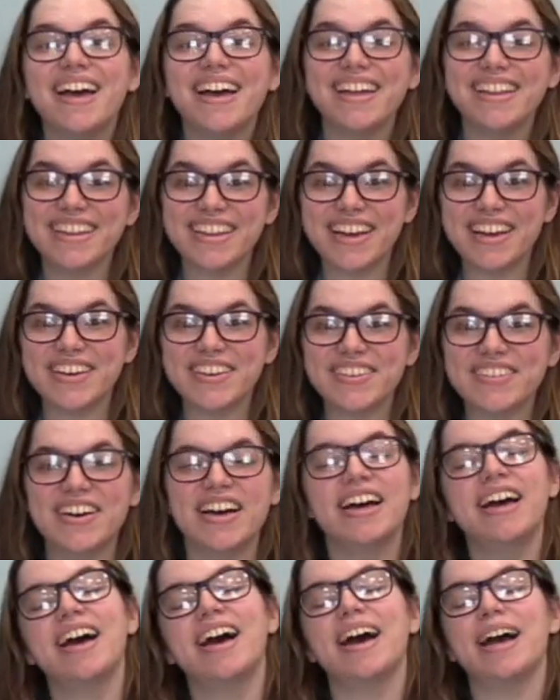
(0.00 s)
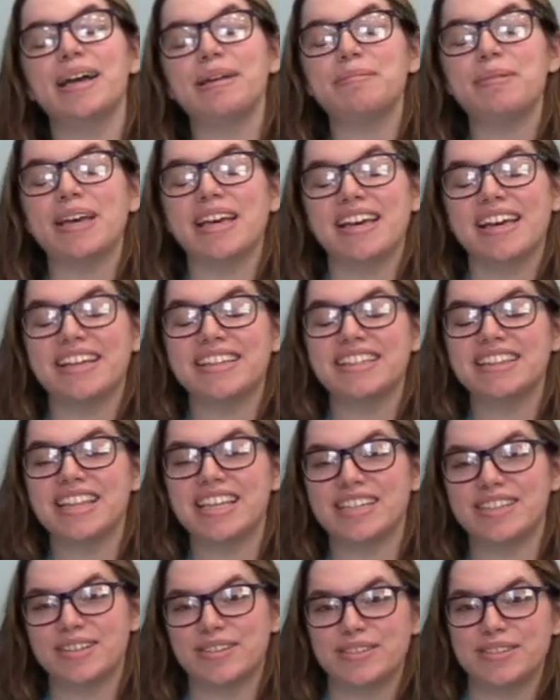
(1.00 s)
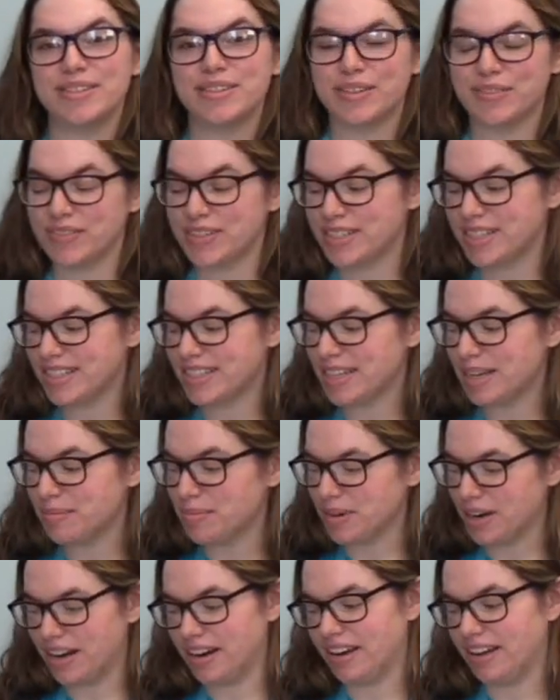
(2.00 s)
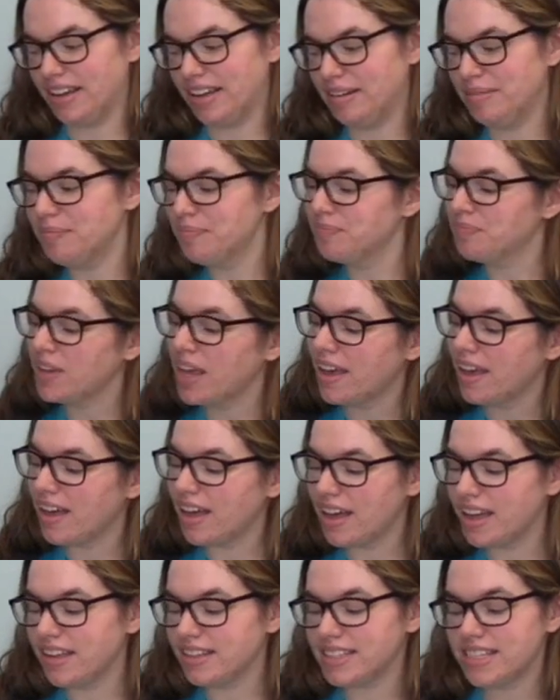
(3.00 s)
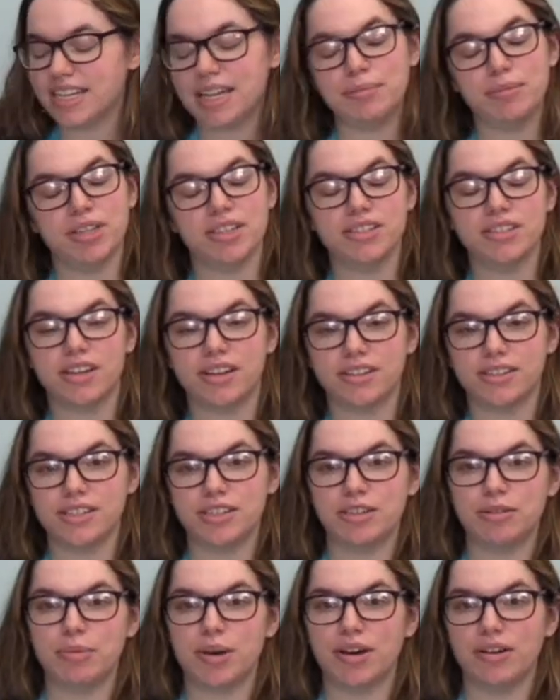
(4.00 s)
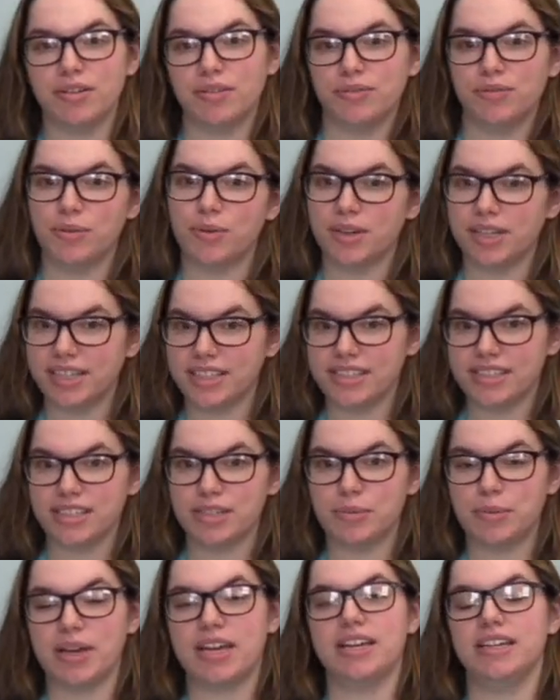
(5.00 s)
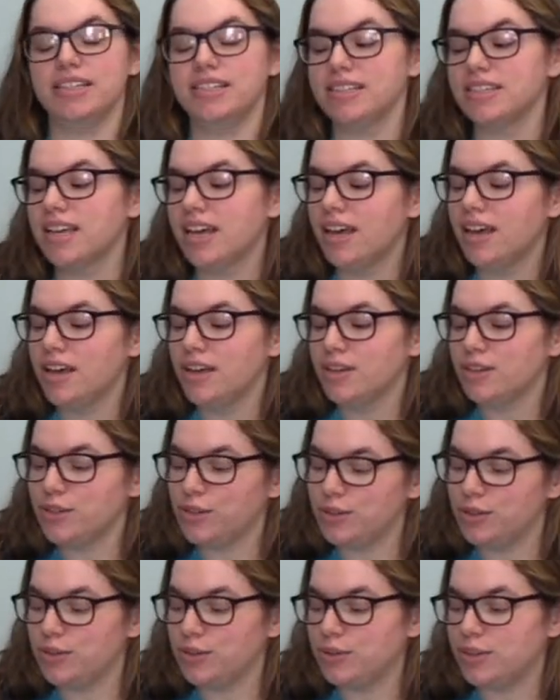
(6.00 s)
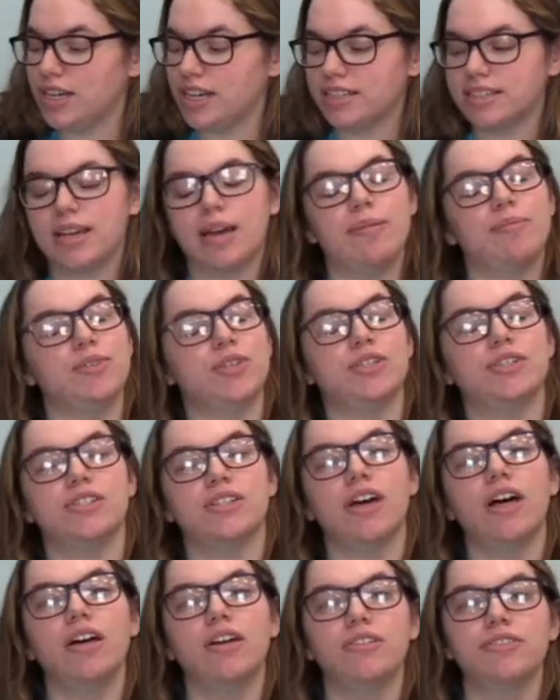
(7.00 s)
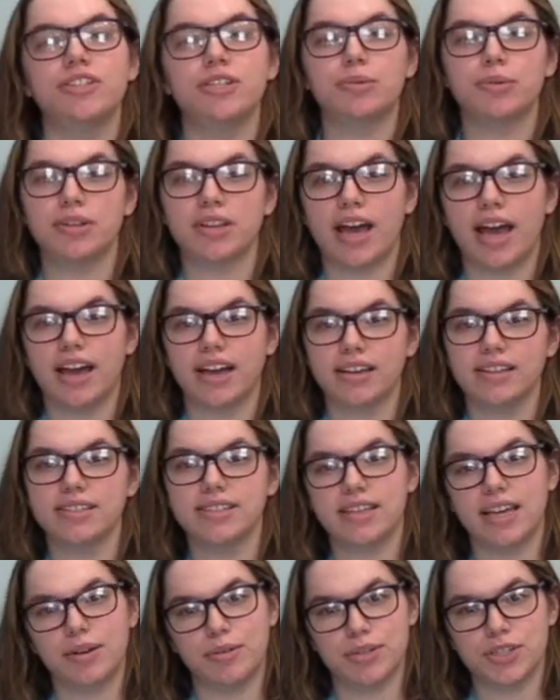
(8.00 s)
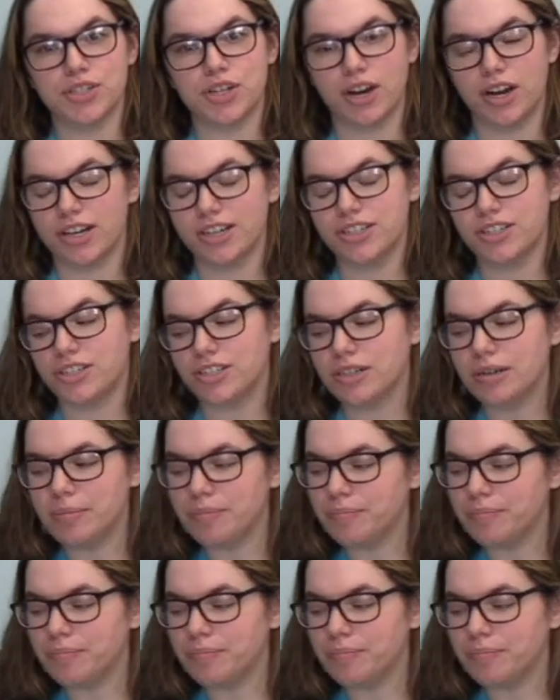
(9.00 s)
Hello, I'm Anne, the Adult Services Librarian, and today I'm going to talk to you about 4 easy ways to take time for yourself to relax and recharge.